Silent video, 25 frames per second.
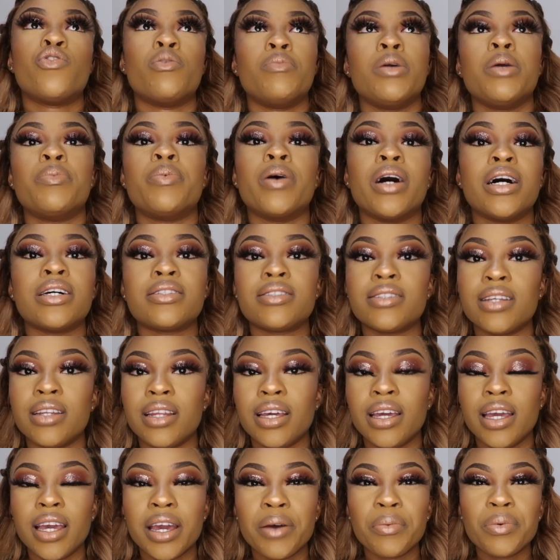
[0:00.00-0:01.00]
For me
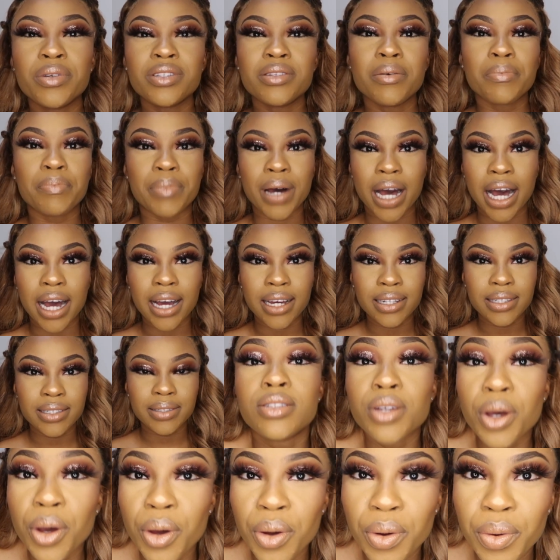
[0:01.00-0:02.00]
personally, it wasn't bad.
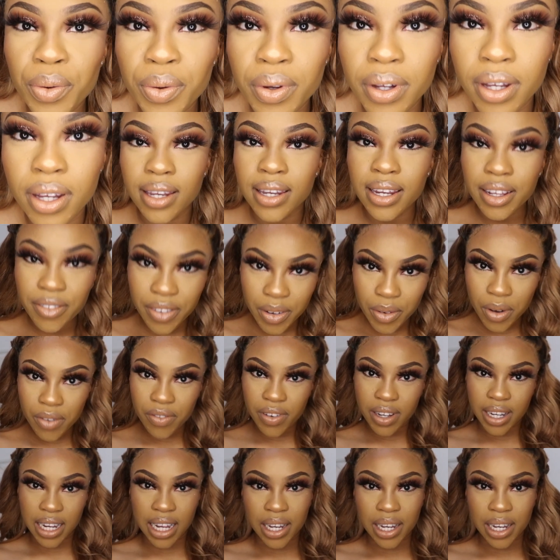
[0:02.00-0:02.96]
So living with a